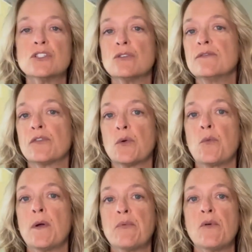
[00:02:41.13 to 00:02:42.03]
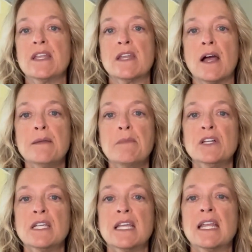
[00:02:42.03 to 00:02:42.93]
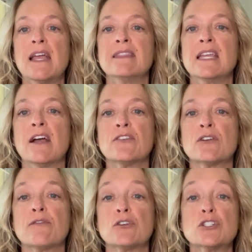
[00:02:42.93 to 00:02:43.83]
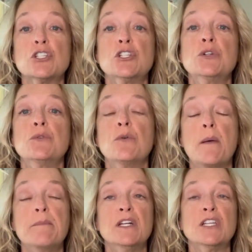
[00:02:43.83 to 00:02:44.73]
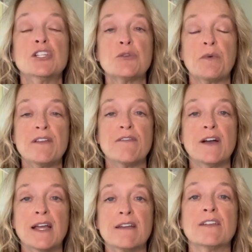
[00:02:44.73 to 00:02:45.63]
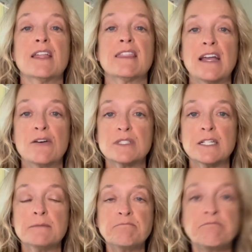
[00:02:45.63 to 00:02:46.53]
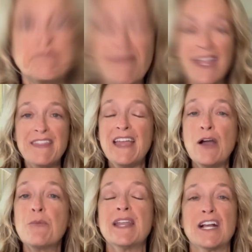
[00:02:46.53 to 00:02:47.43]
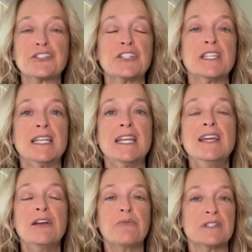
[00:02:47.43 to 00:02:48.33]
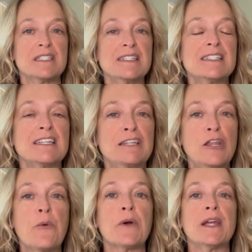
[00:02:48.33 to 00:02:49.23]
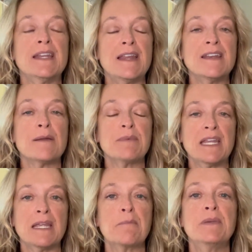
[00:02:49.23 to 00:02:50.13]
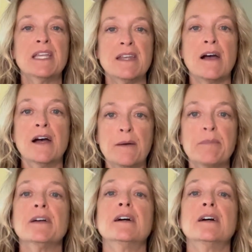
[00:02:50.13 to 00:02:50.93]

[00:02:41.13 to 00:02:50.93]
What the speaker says: sold for $1.9 million and the other for $2,025,000. And that one actually was listed lower and ended up getting bid up